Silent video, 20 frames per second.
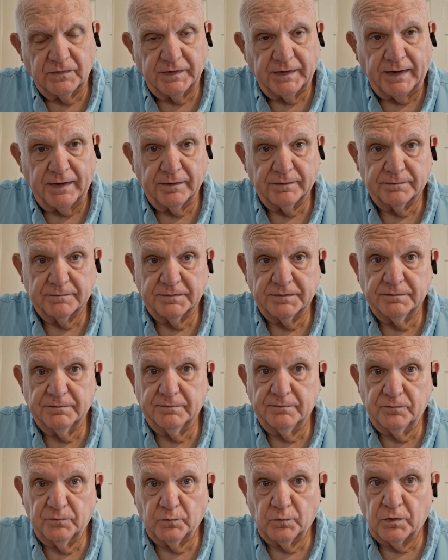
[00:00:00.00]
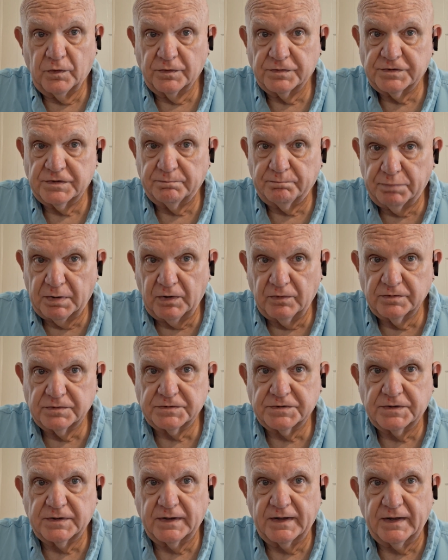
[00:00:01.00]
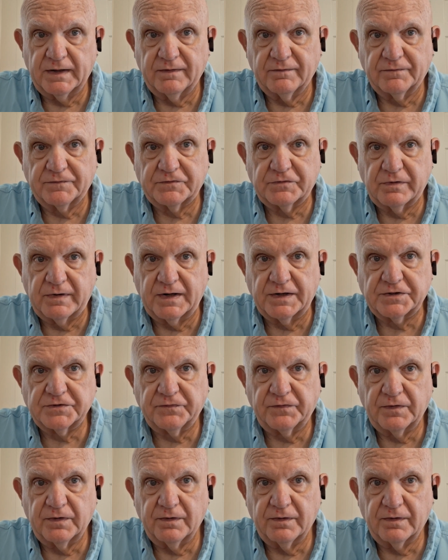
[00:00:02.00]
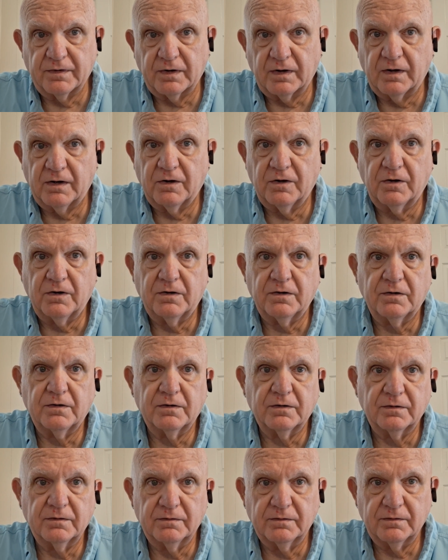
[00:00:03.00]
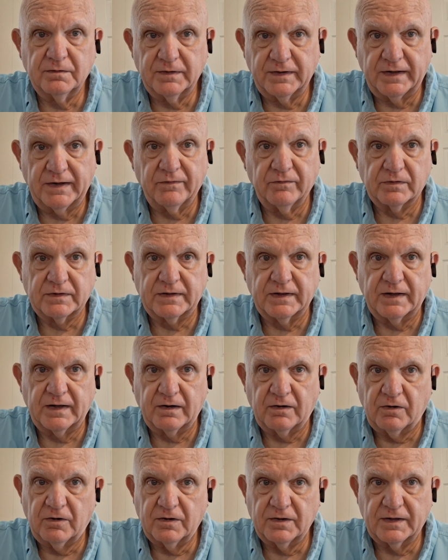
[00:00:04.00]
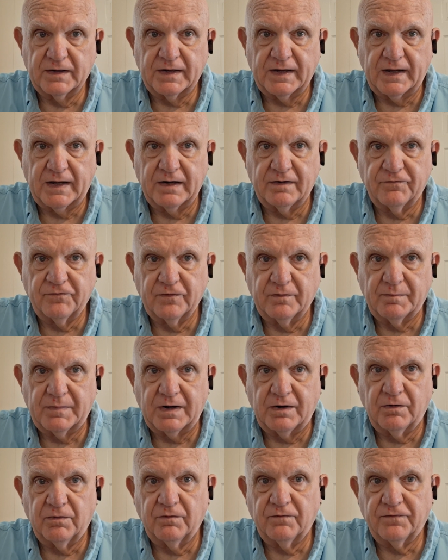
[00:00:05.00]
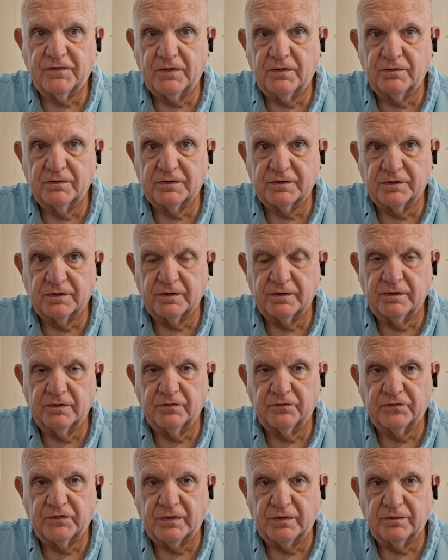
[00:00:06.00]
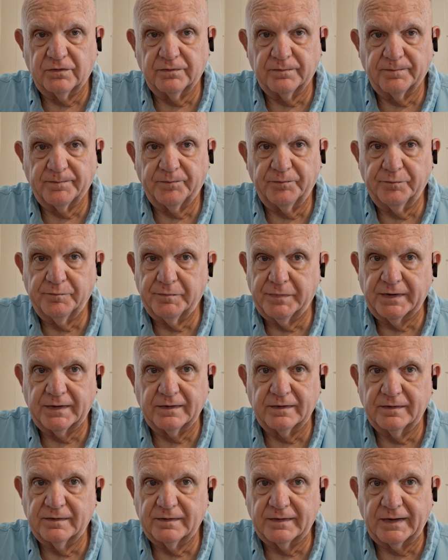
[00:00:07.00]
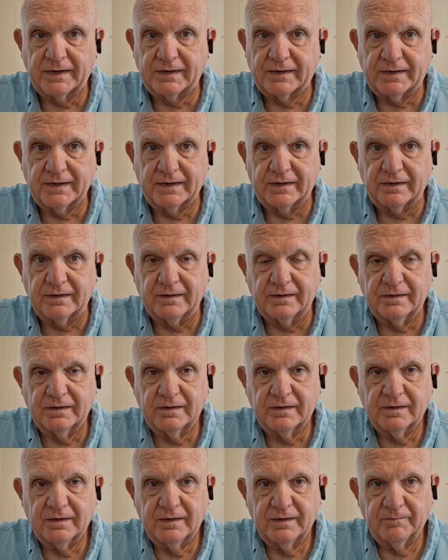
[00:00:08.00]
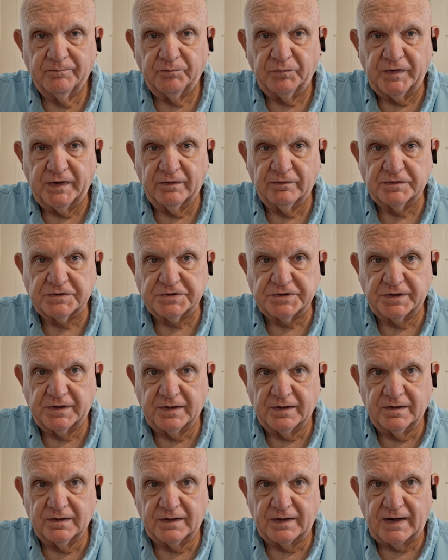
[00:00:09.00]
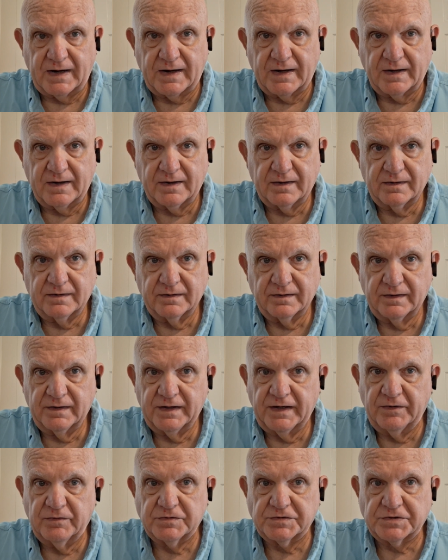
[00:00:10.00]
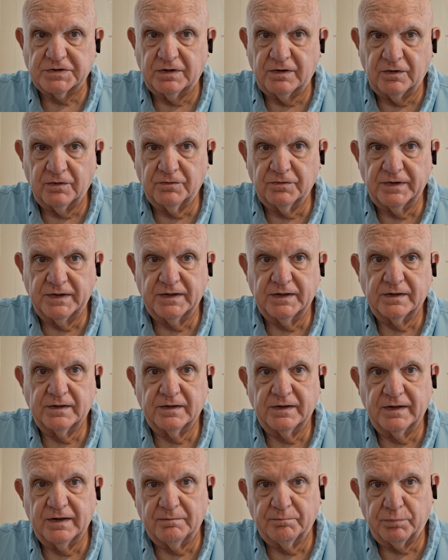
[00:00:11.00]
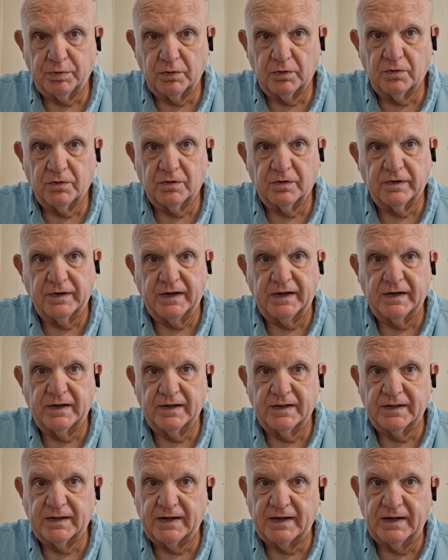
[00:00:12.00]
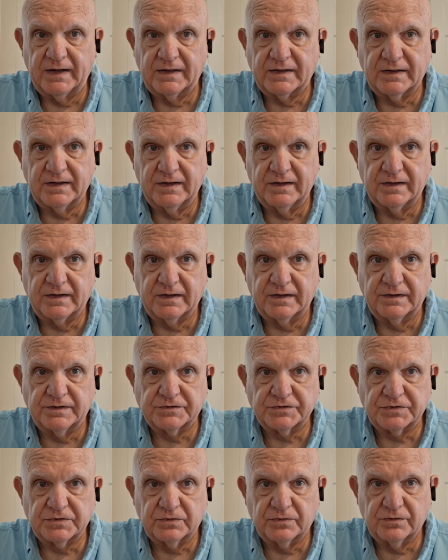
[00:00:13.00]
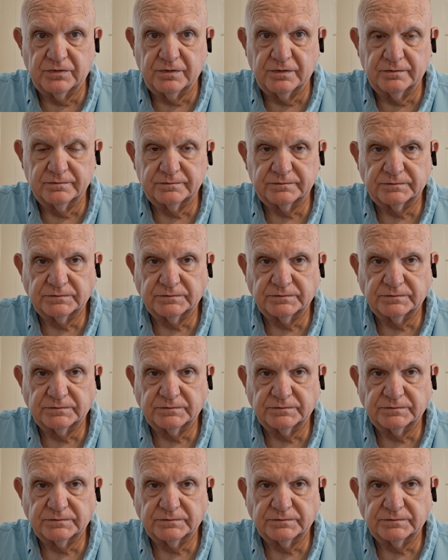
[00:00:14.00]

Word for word: they were supposed to have transferred all everything all the data from my old phone to the new phone but they didn't it was a young guy he was the only employee in the AT&T store